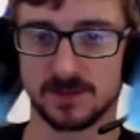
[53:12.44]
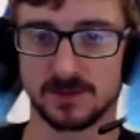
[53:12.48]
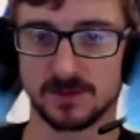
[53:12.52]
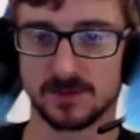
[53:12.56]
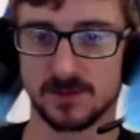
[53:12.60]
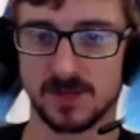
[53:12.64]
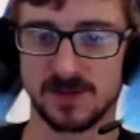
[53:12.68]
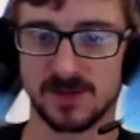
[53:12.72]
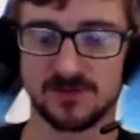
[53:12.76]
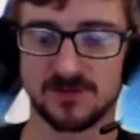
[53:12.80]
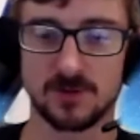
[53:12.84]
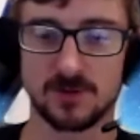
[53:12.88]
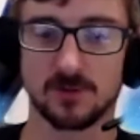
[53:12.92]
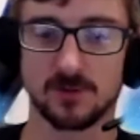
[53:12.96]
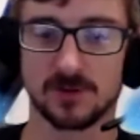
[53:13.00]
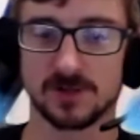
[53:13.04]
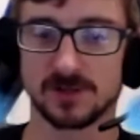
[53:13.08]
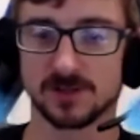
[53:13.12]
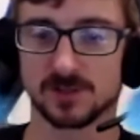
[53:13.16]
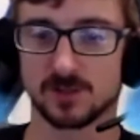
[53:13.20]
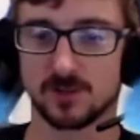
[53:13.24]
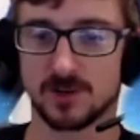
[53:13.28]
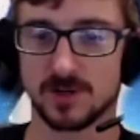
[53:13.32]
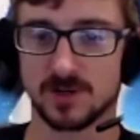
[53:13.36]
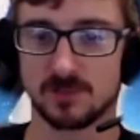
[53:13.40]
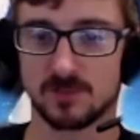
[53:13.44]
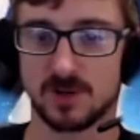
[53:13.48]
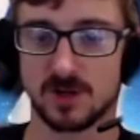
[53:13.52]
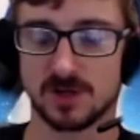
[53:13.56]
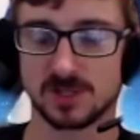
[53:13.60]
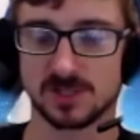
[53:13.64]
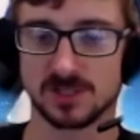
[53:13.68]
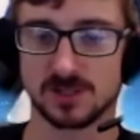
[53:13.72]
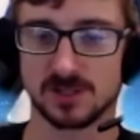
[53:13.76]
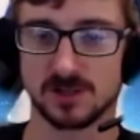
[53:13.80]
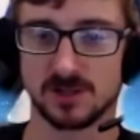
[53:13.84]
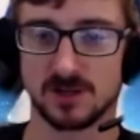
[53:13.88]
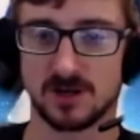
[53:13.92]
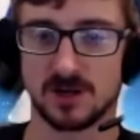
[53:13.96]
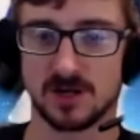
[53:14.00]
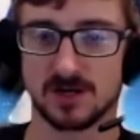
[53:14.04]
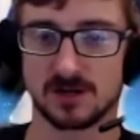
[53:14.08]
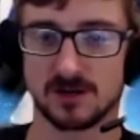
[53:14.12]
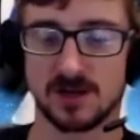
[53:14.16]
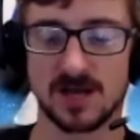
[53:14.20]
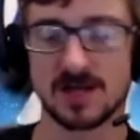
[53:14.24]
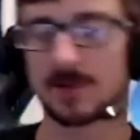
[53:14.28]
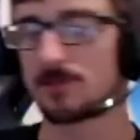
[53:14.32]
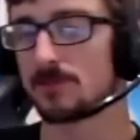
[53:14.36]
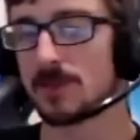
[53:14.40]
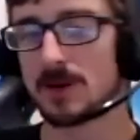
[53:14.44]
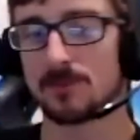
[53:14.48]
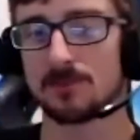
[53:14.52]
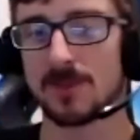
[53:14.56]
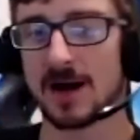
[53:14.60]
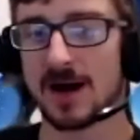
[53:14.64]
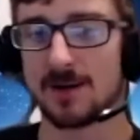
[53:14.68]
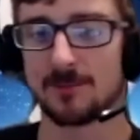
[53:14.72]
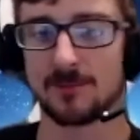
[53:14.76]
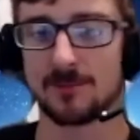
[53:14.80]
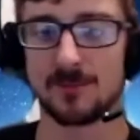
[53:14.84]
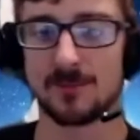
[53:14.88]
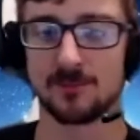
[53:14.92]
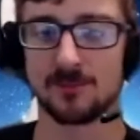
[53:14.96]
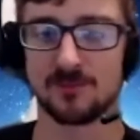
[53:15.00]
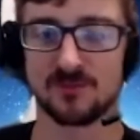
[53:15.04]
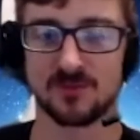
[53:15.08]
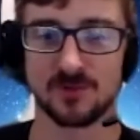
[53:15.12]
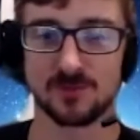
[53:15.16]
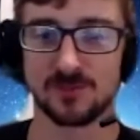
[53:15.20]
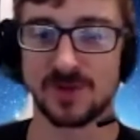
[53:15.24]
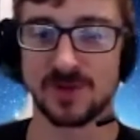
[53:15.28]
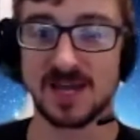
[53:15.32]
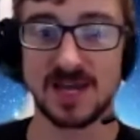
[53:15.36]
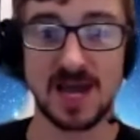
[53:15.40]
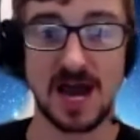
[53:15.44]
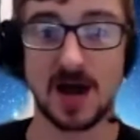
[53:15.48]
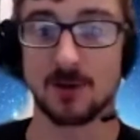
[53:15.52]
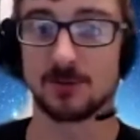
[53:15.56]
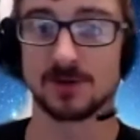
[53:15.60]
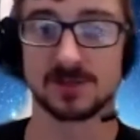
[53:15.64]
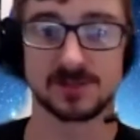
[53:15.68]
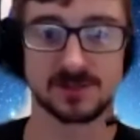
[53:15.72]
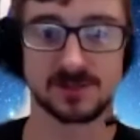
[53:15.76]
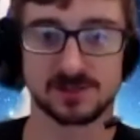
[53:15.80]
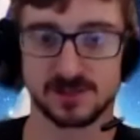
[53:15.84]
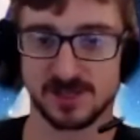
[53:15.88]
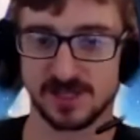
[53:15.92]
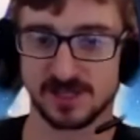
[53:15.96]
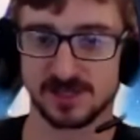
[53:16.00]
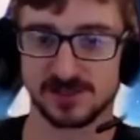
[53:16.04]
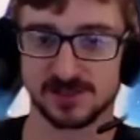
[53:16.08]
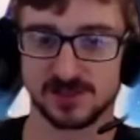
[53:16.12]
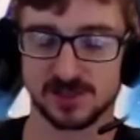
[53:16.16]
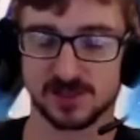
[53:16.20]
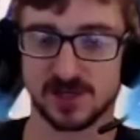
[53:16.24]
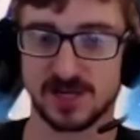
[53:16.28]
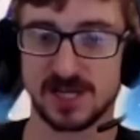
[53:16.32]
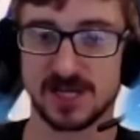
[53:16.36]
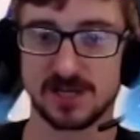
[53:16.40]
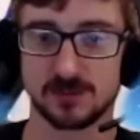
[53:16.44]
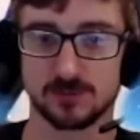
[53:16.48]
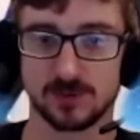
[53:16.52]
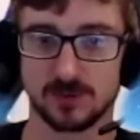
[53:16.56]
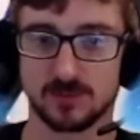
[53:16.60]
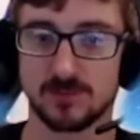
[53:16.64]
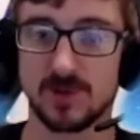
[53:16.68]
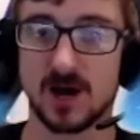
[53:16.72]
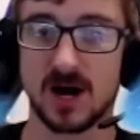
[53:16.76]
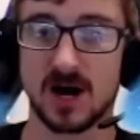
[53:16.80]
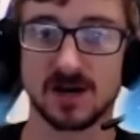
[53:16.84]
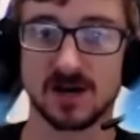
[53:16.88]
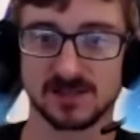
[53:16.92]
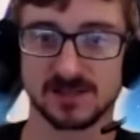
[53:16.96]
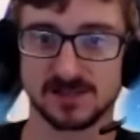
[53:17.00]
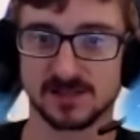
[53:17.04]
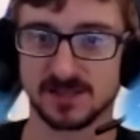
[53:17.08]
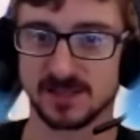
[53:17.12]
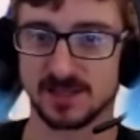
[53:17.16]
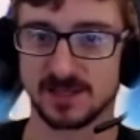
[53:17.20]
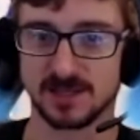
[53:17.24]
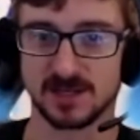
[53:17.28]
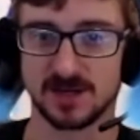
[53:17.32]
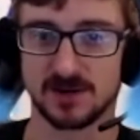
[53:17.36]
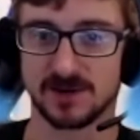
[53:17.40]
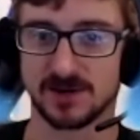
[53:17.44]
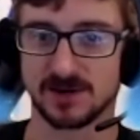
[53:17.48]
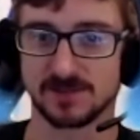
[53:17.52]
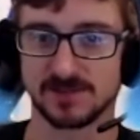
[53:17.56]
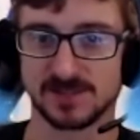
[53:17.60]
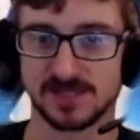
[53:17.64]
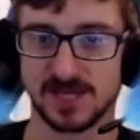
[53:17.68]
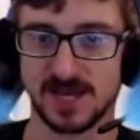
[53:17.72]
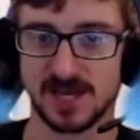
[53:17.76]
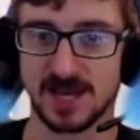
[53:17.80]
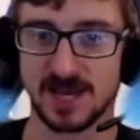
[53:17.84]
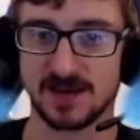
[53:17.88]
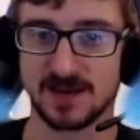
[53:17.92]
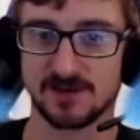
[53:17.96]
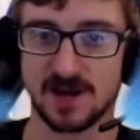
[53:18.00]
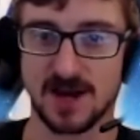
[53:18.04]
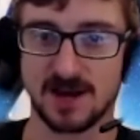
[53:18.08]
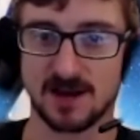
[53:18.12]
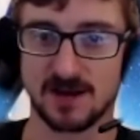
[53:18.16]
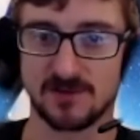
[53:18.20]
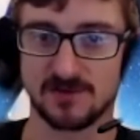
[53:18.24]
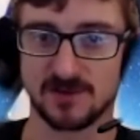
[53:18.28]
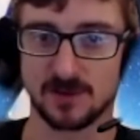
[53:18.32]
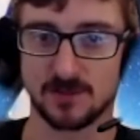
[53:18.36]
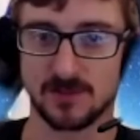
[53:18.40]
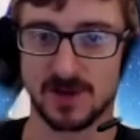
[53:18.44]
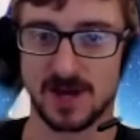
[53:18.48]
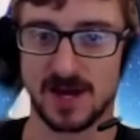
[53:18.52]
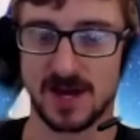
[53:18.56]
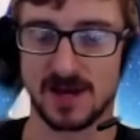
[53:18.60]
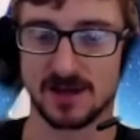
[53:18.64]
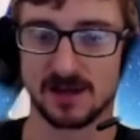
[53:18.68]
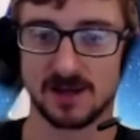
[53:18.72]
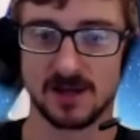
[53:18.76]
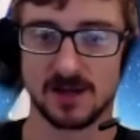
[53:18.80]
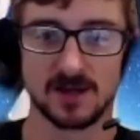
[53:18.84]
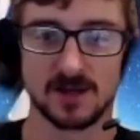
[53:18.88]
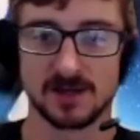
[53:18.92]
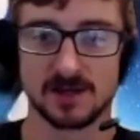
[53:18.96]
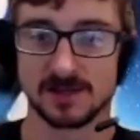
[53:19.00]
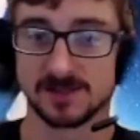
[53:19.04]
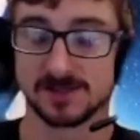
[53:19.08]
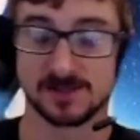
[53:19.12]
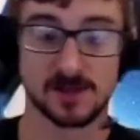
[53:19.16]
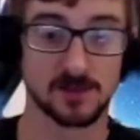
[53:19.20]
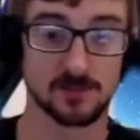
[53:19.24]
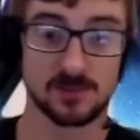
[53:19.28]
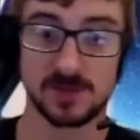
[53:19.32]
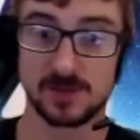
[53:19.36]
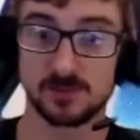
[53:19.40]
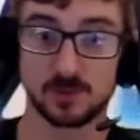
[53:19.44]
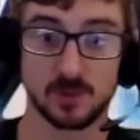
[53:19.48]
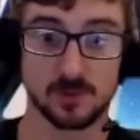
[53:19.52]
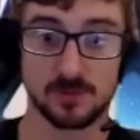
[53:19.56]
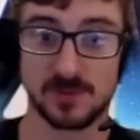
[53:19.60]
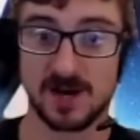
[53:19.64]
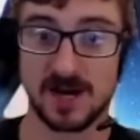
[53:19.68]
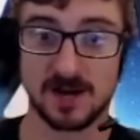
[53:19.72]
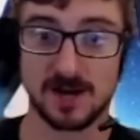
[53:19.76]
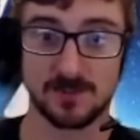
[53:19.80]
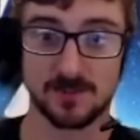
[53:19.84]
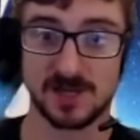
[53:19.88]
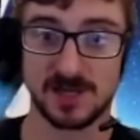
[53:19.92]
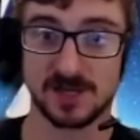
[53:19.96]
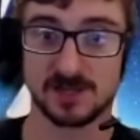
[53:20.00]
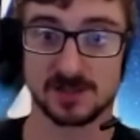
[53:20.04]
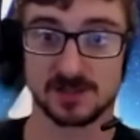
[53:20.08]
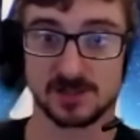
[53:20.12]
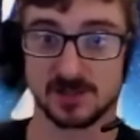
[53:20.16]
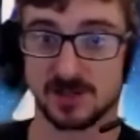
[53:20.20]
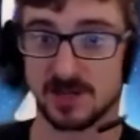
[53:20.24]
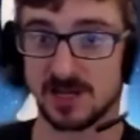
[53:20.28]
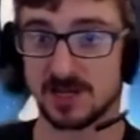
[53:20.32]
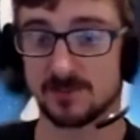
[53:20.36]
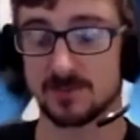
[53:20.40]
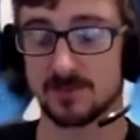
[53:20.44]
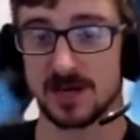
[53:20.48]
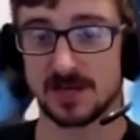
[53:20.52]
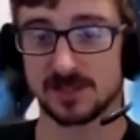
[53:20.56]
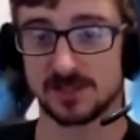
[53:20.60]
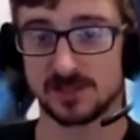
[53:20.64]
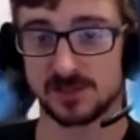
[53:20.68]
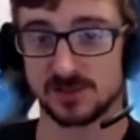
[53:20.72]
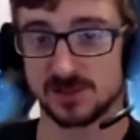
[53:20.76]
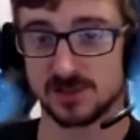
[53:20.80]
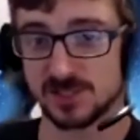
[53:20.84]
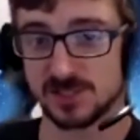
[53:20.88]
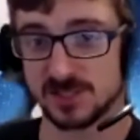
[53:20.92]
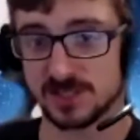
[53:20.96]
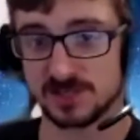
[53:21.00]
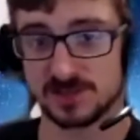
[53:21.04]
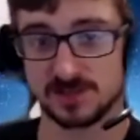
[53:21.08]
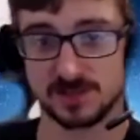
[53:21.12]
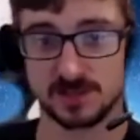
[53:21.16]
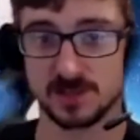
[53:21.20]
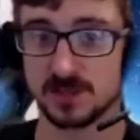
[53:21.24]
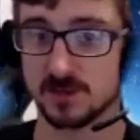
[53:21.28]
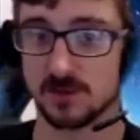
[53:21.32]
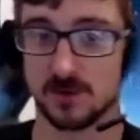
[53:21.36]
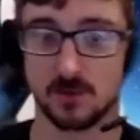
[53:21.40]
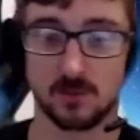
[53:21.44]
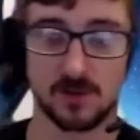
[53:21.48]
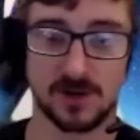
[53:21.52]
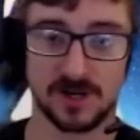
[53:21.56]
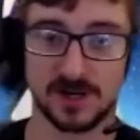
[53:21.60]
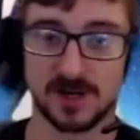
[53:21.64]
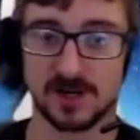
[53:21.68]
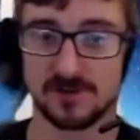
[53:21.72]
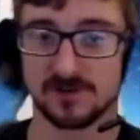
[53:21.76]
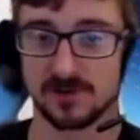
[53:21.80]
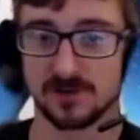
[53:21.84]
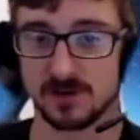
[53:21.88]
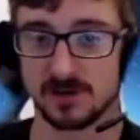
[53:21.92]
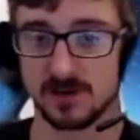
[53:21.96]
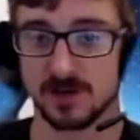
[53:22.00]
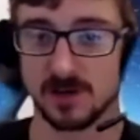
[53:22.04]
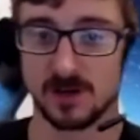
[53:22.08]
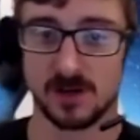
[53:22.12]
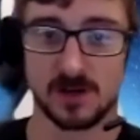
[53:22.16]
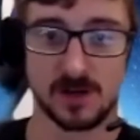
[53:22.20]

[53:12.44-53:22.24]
if you want to join a martial art, like for me, I was intrigued with boxing, you know what I'm saying, right off the bat. Some people might be intrigued by jujitsu or whatever.